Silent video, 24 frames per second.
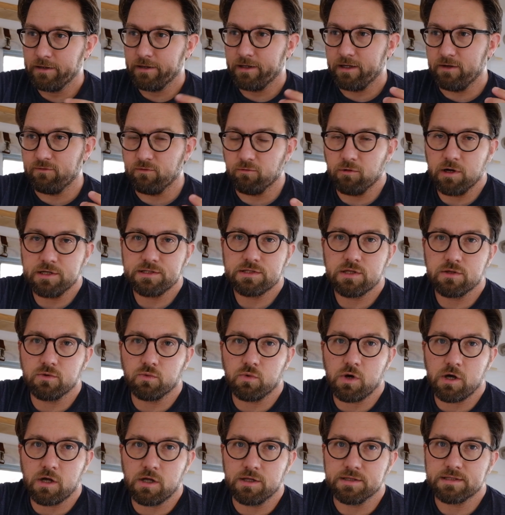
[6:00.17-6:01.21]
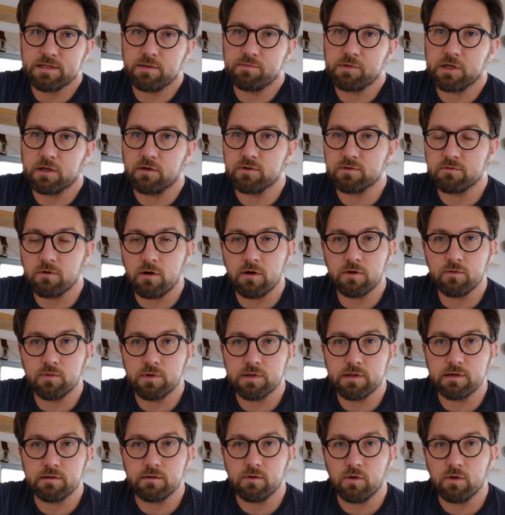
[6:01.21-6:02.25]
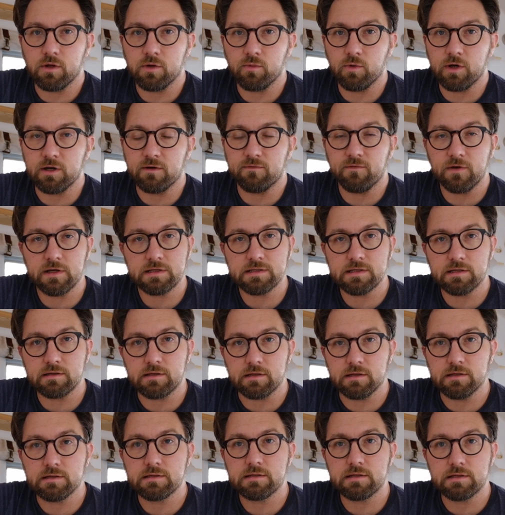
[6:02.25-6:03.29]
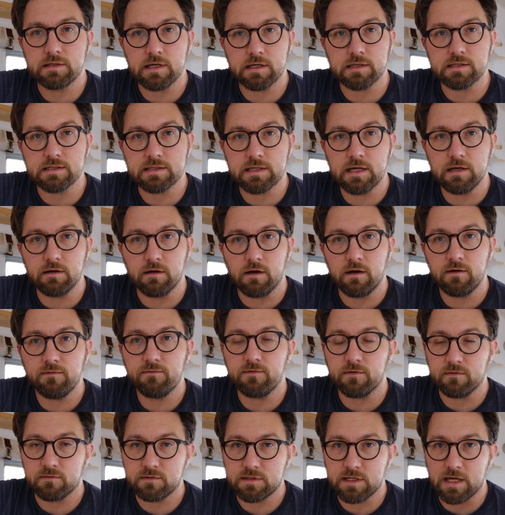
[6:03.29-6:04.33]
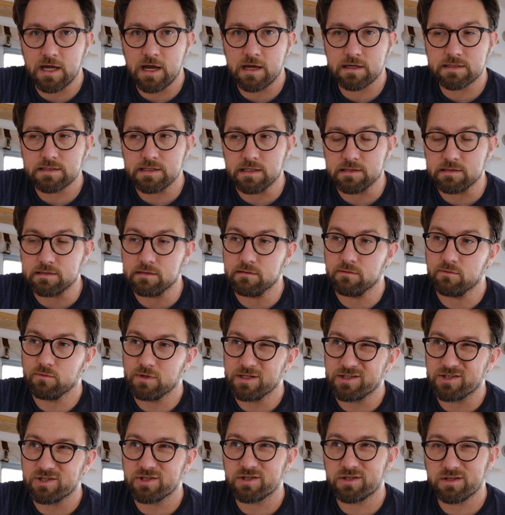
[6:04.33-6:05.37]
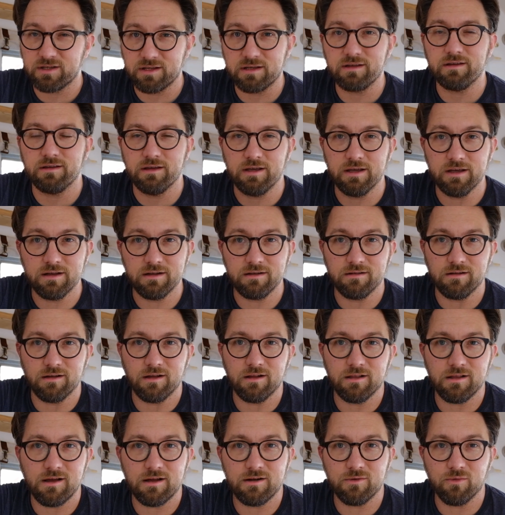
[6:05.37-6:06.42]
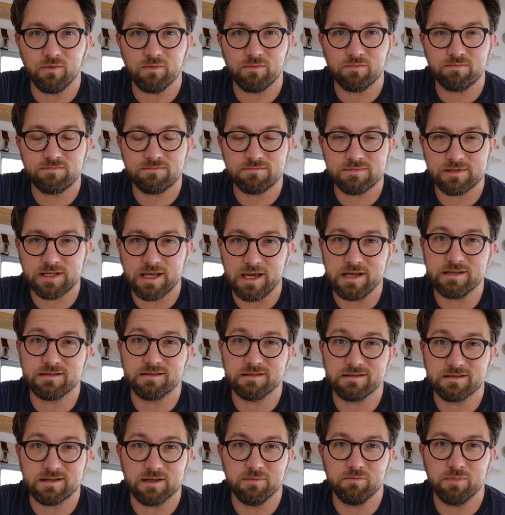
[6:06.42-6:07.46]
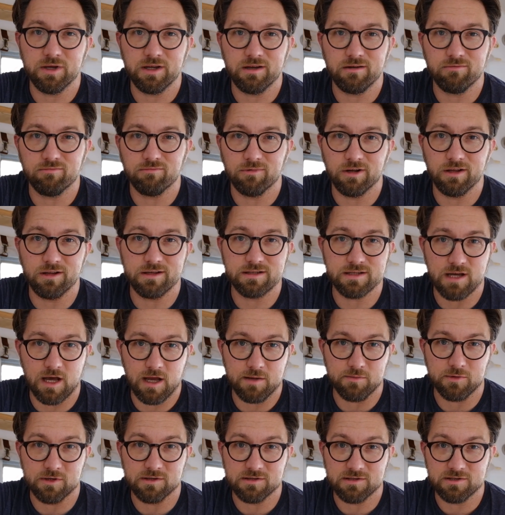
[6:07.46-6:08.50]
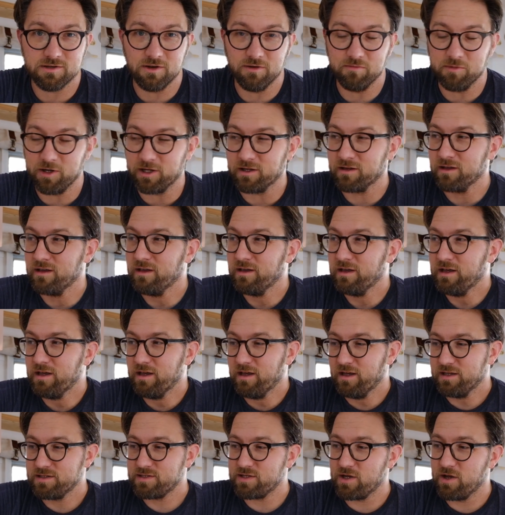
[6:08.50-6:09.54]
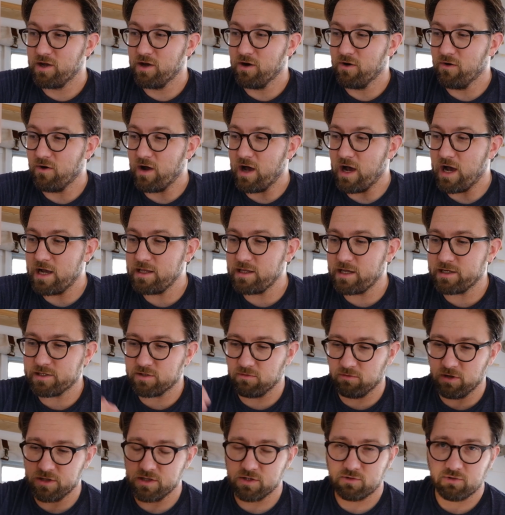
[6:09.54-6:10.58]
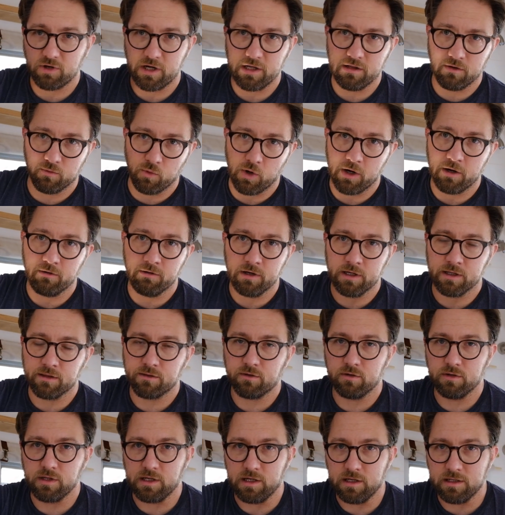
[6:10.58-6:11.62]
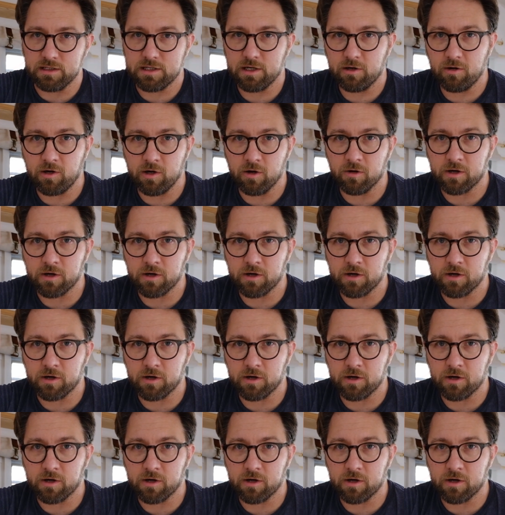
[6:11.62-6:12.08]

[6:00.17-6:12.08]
if it runs through the wall and something goes wrong with it, the only way to fix it is to take the skin off to access it, which in a lot of cases can be really time consuming. So I like to run the trailer wiring through the interior